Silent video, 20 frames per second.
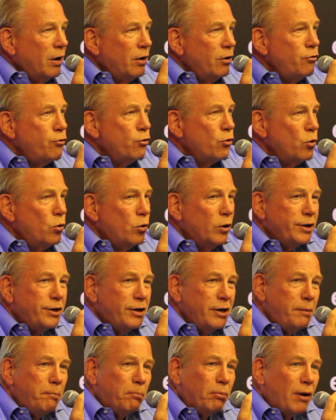drew a
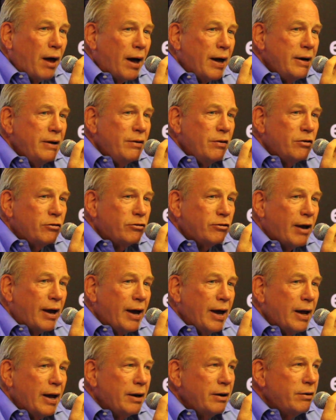deep line in the
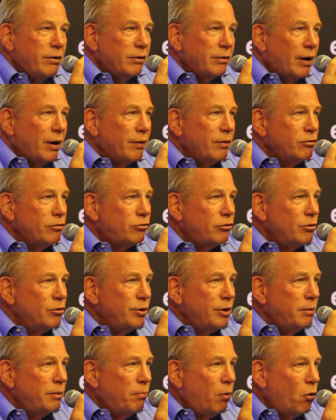sand on the
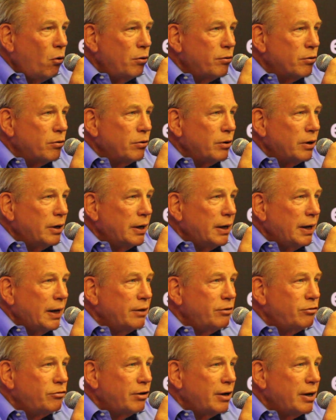Syrian border
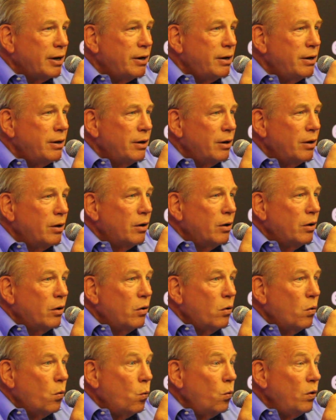and said,
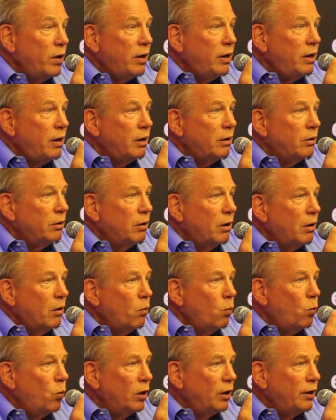we
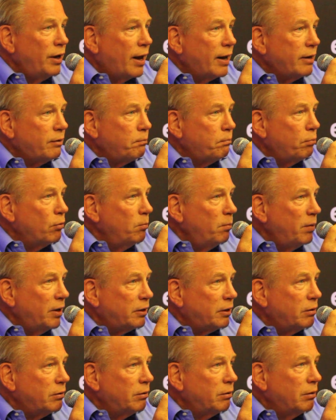will not
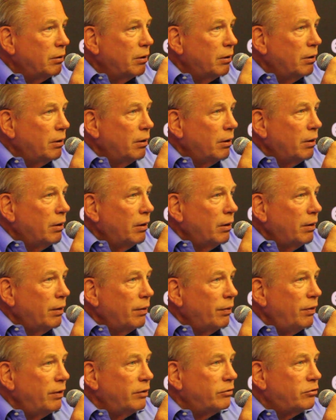permit
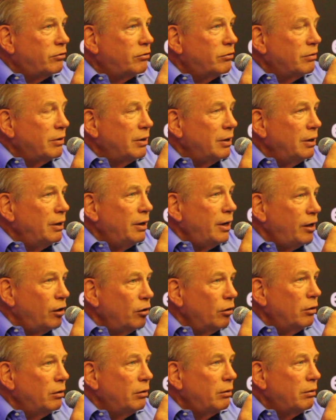this
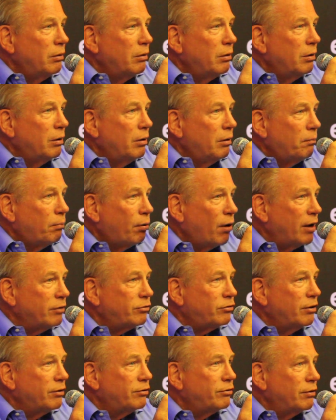illegal
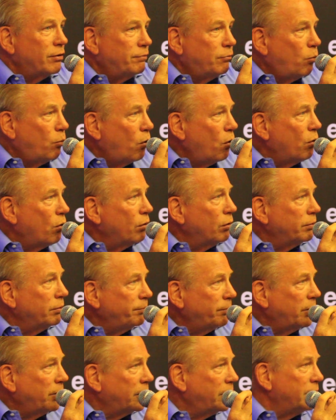process of war
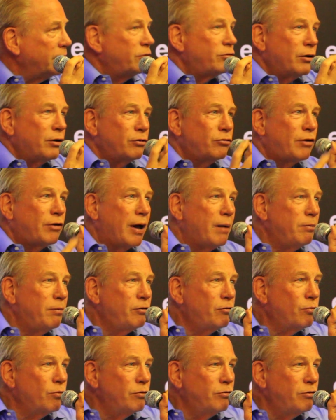against an
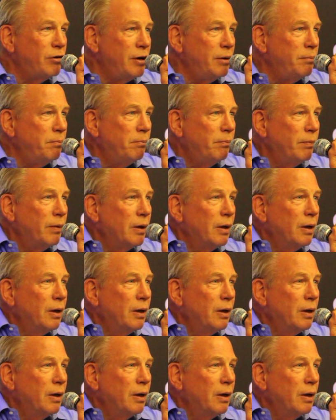established regime.